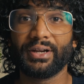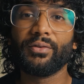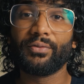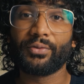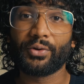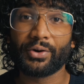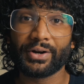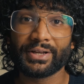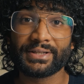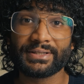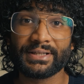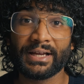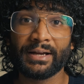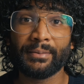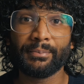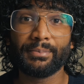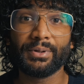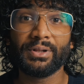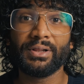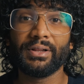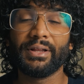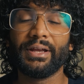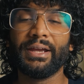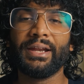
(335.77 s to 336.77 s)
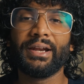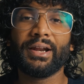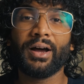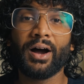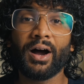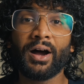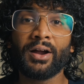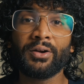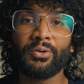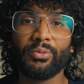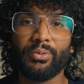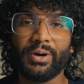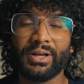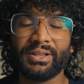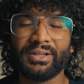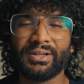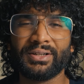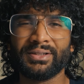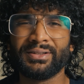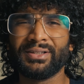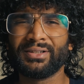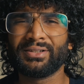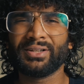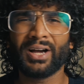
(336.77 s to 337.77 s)
For example, in hot
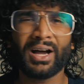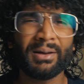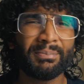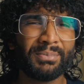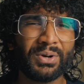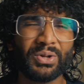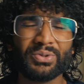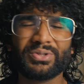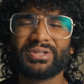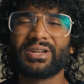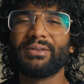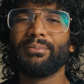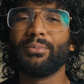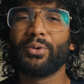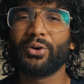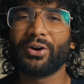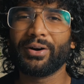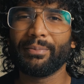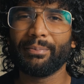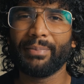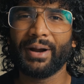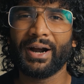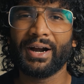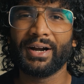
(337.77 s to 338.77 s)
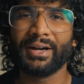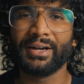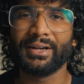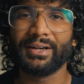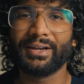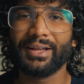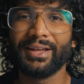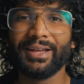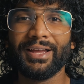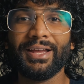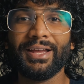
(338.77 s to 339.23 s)
weather, the top notes are more apparent.